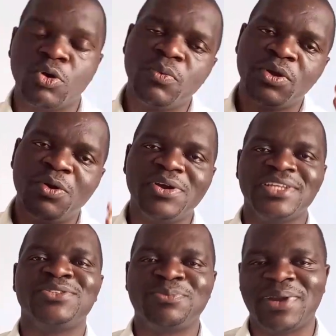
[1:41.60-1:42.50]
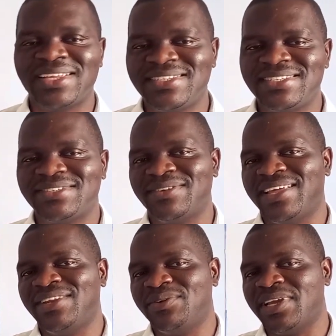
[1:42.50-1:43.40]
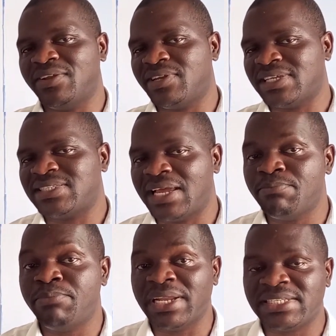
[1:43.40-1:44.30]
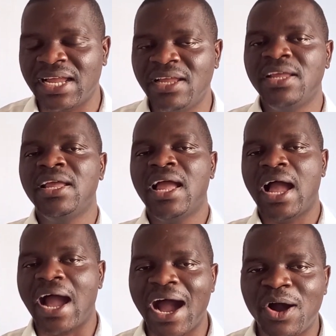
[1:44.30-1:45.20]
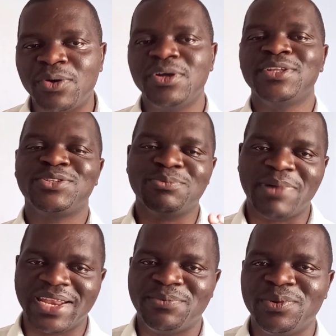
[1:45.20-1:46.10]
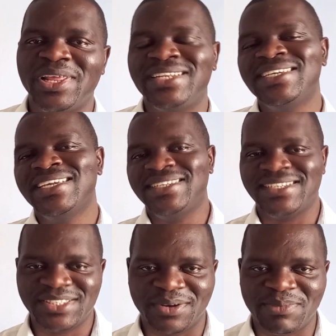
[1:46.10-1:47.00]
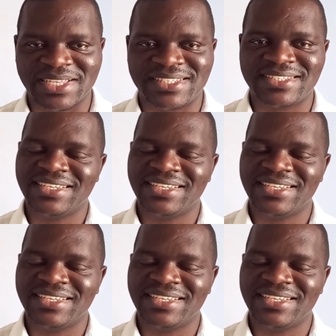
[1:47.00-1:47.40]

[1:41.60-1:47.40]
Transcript: we go into practice so that you can understand better how to manipulate these numbers.